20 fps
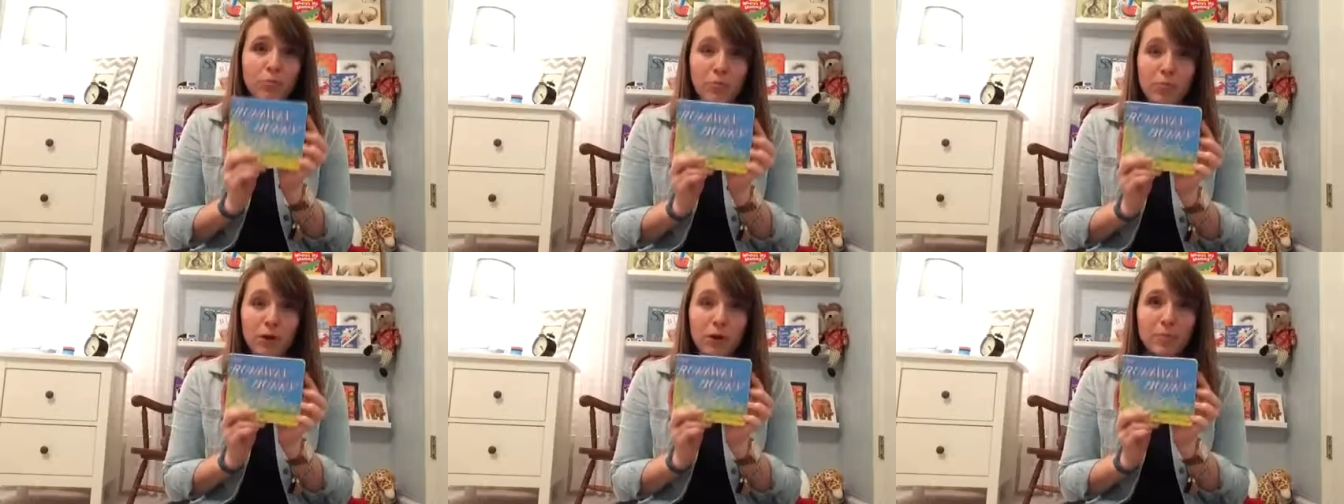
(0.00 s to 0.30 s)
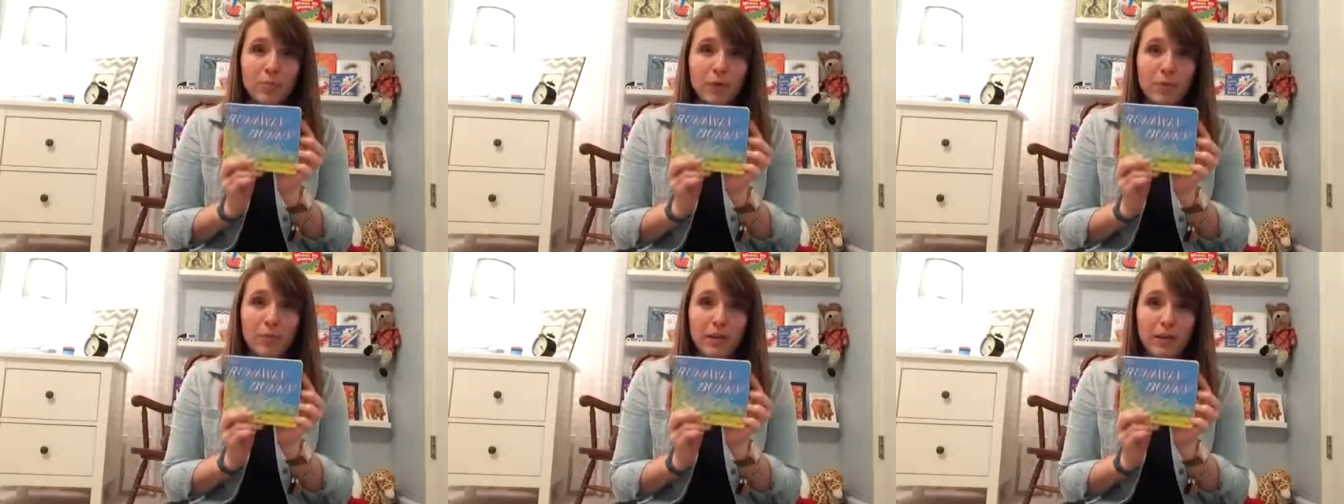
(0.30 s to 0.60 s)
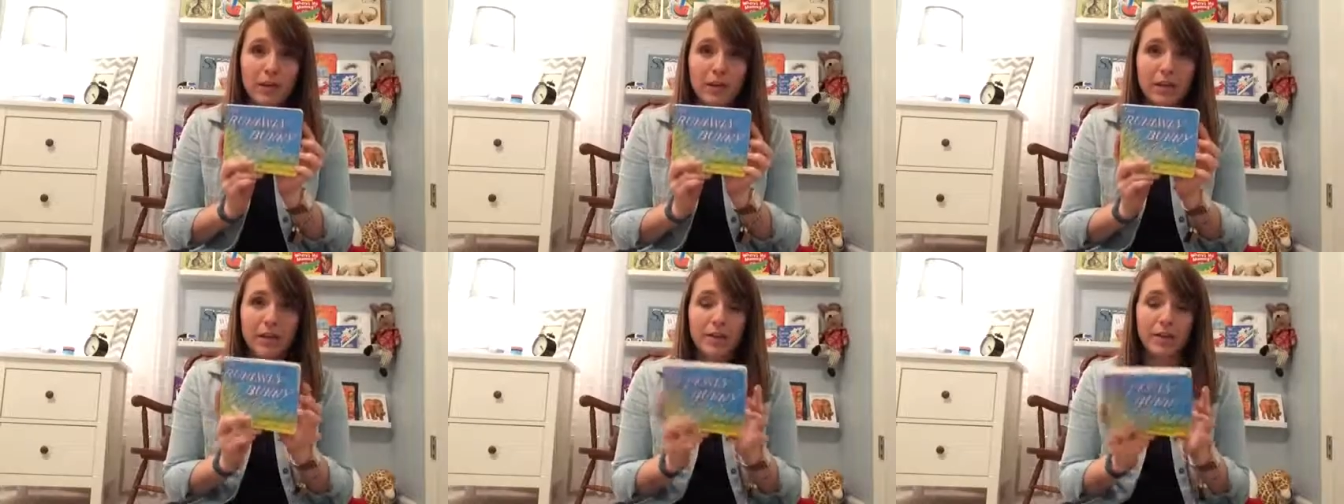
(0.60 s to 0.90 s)
Runaway
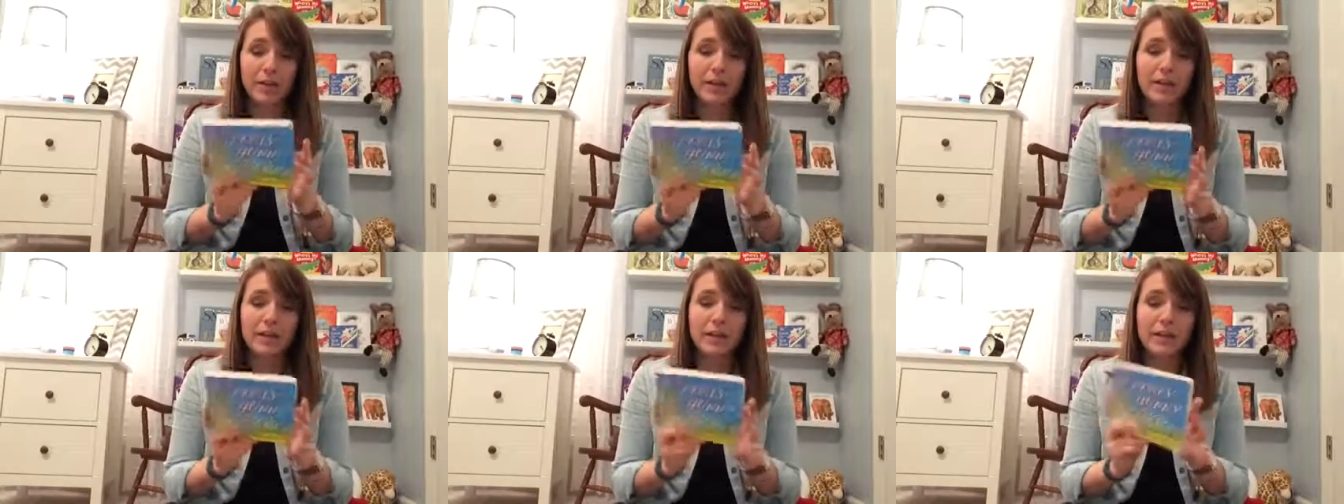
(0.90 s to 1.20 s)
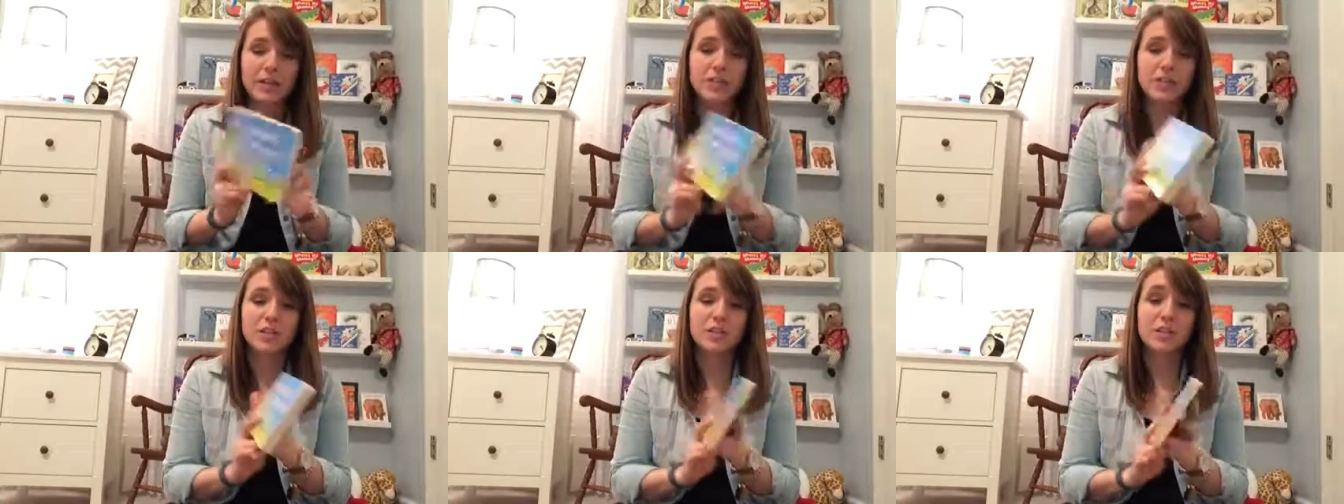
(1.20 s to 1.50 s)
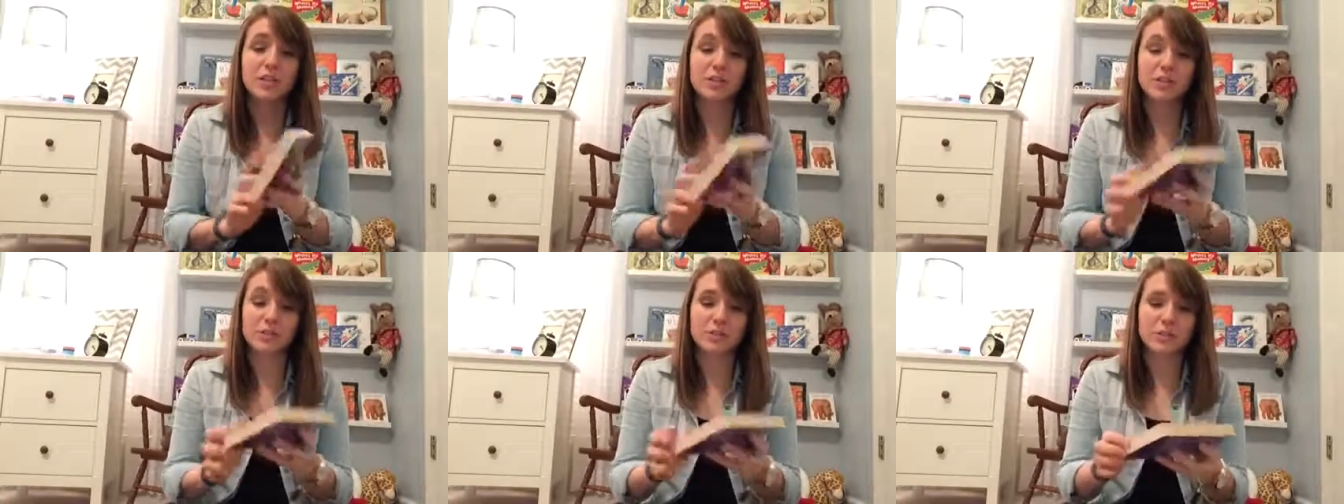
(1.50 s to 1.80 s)
Bunny in her collection,
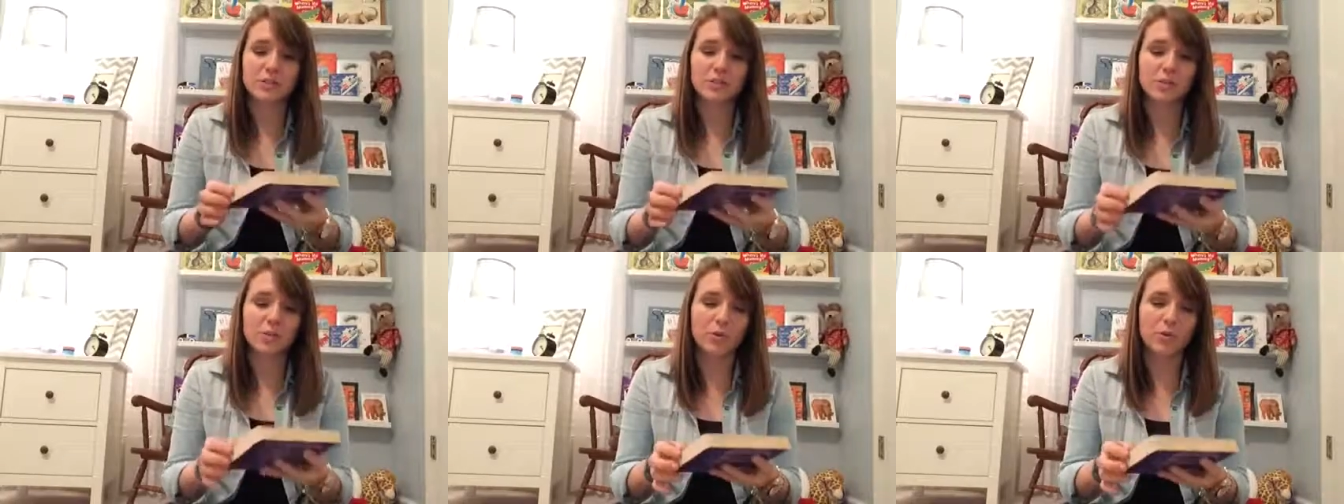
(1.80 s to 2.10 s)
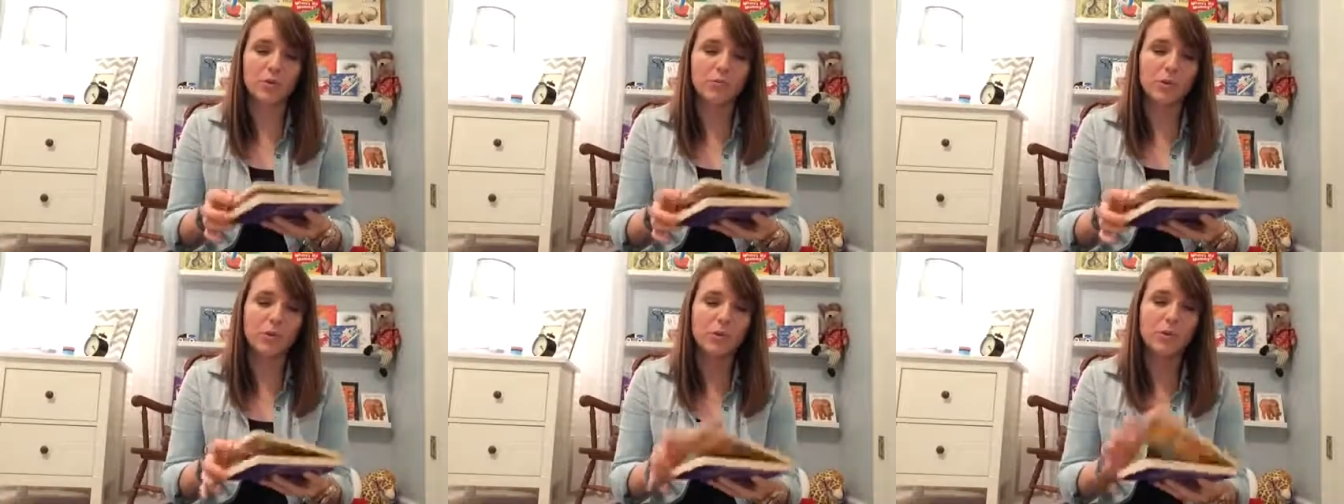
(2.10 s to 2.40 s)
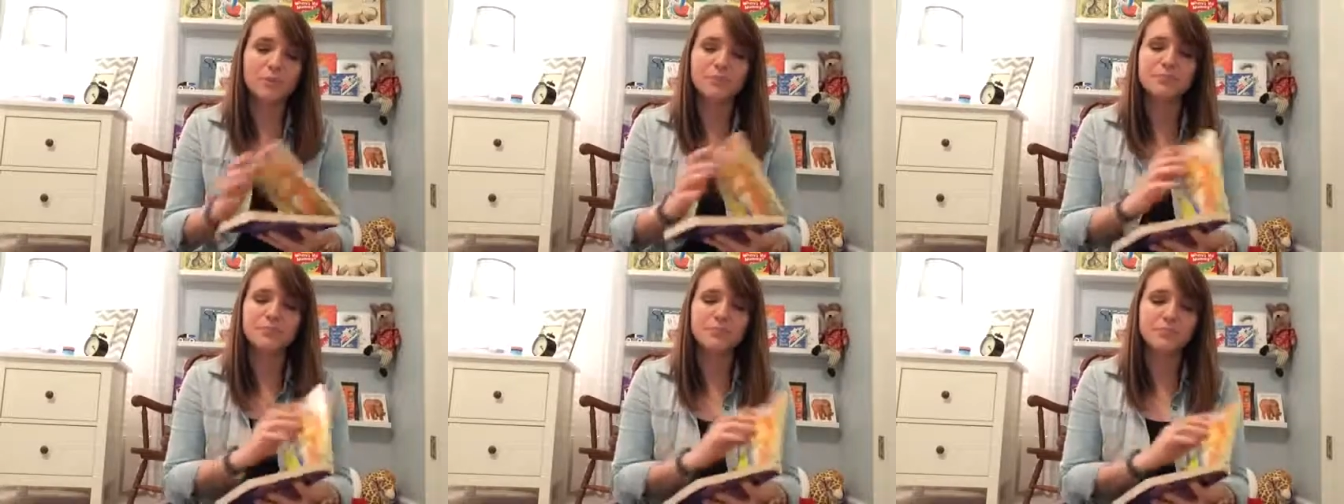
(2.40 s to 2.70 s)
and so I stole it from
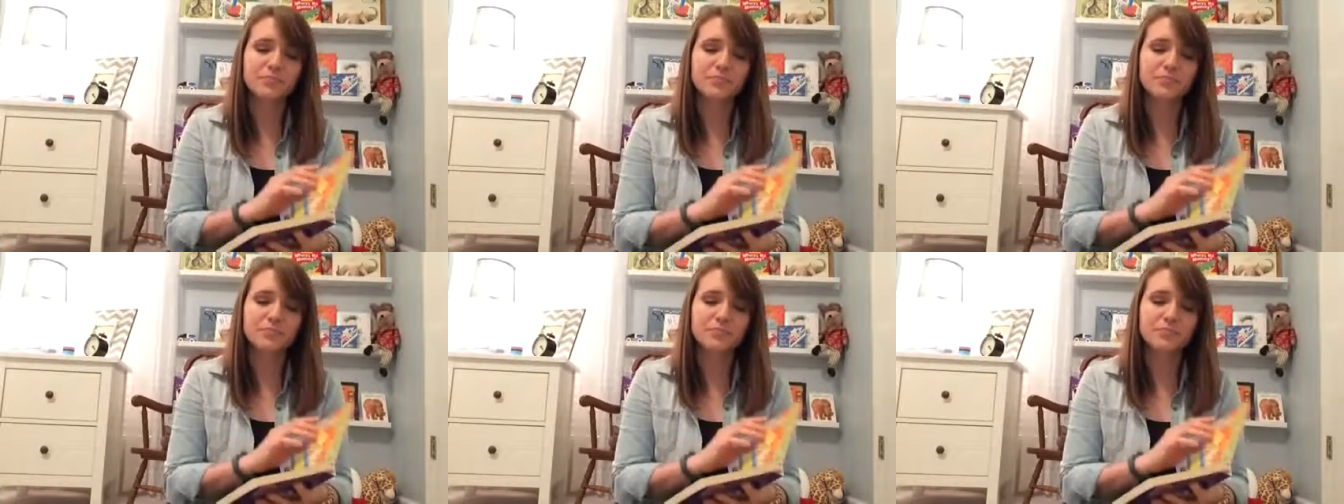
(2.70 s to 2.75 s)
her